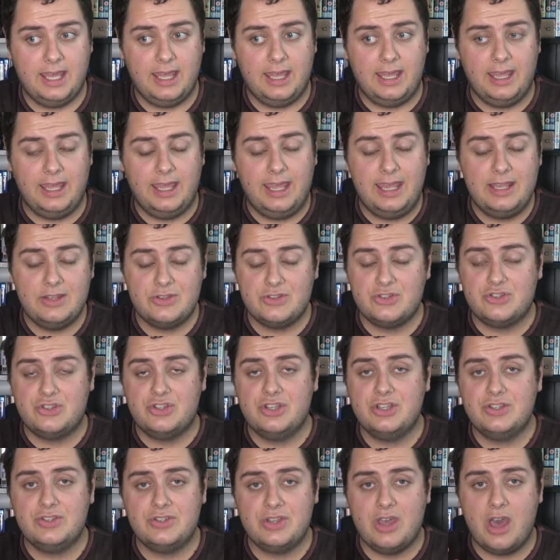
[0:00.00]
It's
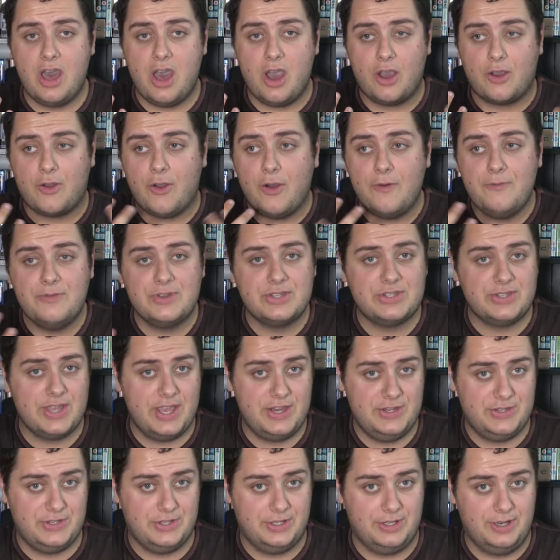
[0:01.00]
just a
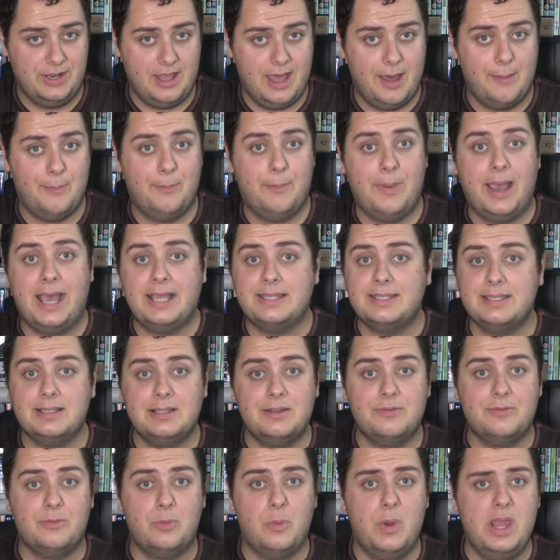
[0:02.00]
conversation, a battle
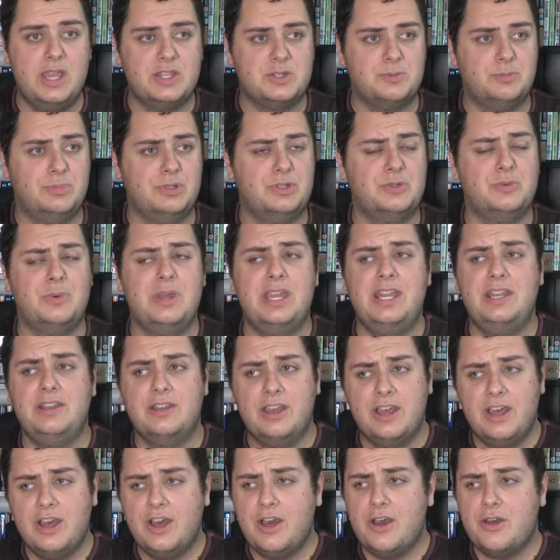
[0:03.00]
of wits between
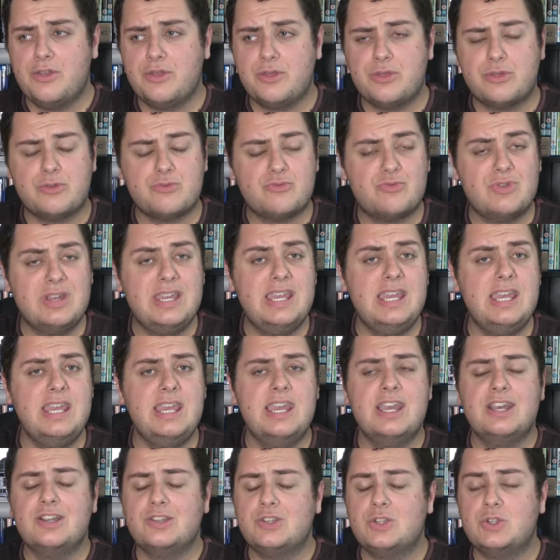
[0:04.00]

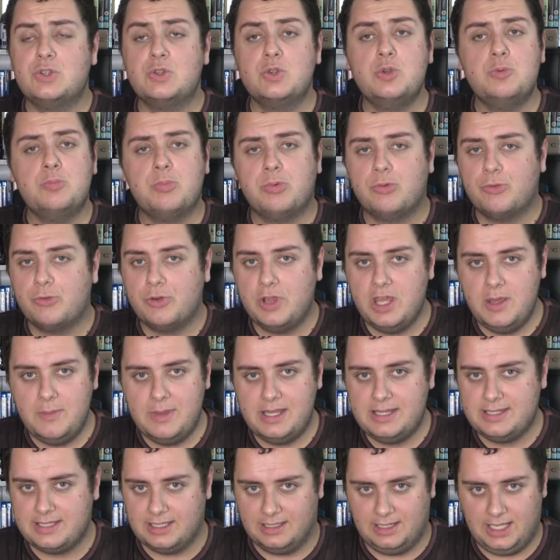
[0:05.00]
three supreme
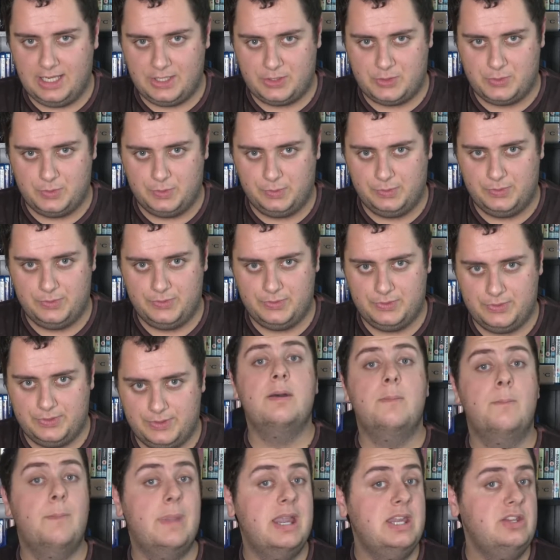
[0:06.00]
intellectuals.
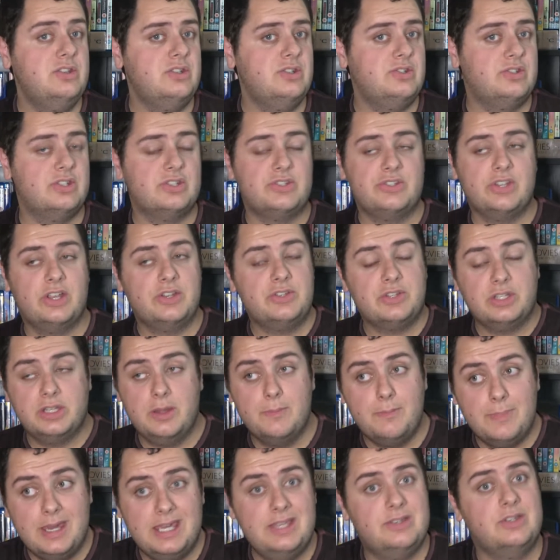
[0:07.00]
Majors does such an
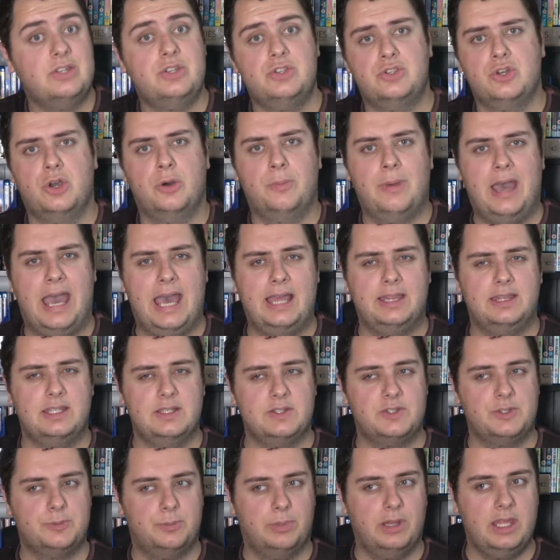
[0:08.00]
amazing job at
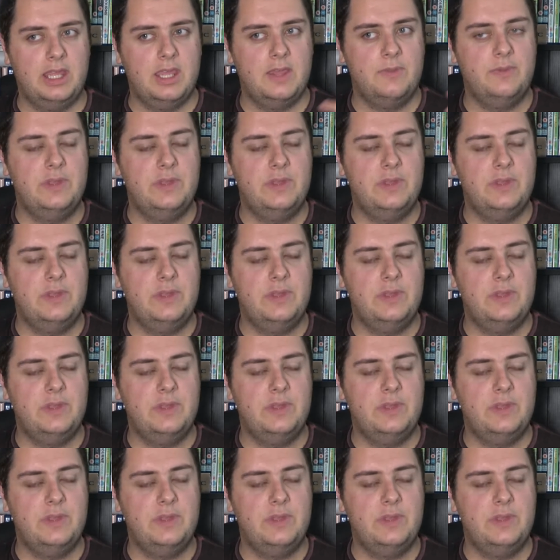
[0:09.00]
displaying the